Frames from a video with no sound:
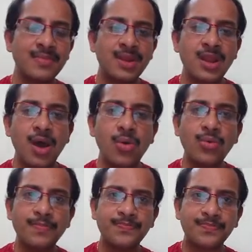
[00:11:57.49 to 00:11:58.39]

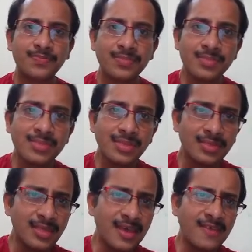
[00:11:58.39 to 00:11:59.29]
Now
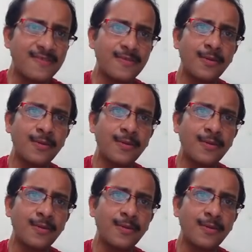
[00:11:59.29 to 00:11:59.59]
these